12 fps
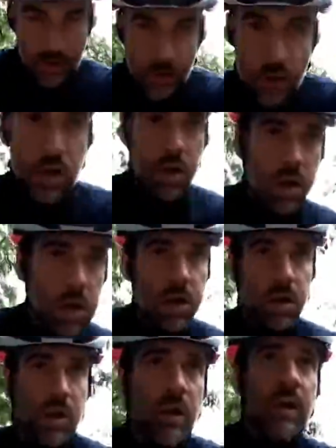All right?
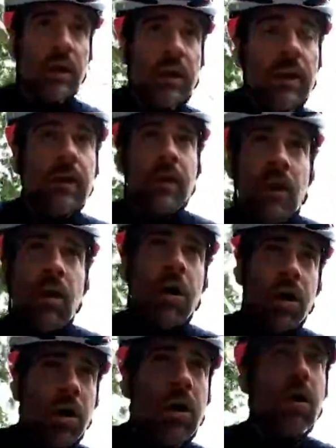
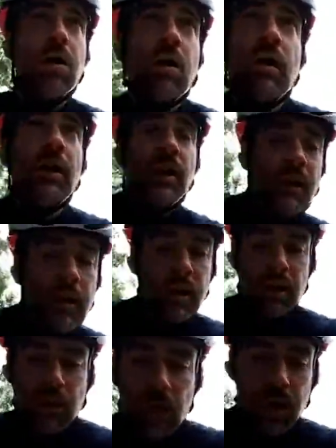I'm going for a different
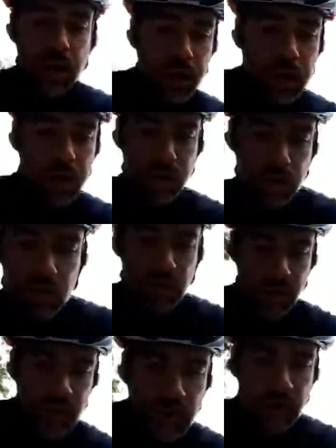approach.
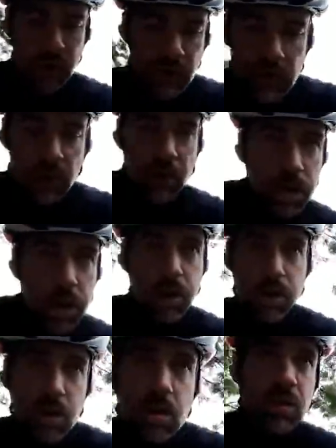I'm not going for the
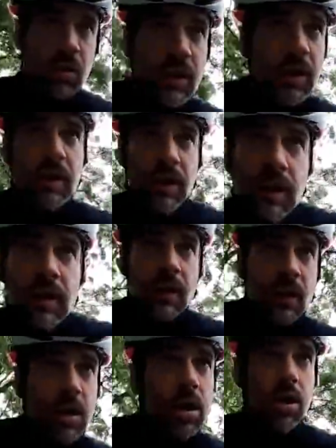10 second flat out
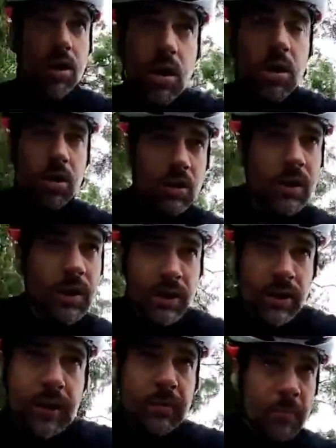sprint. This is
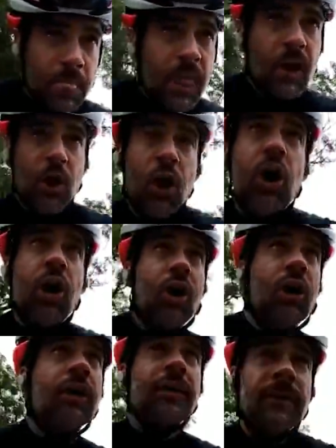
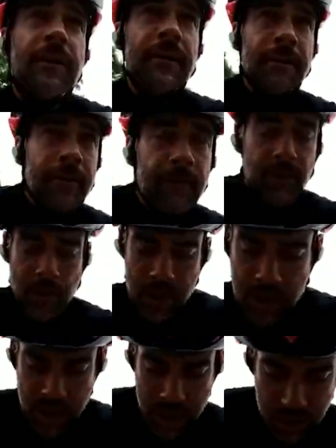sustained effort,
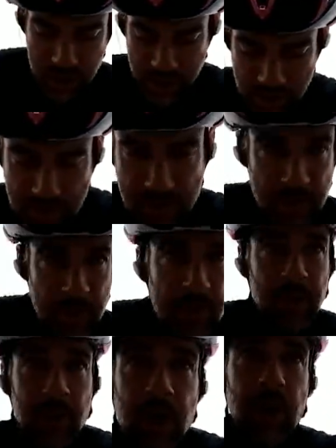sustained
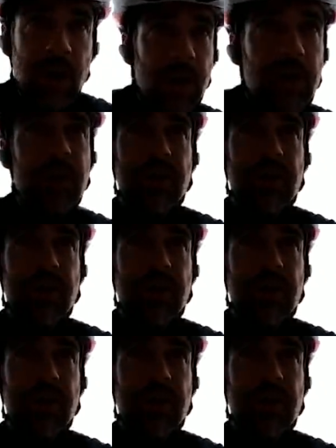ability.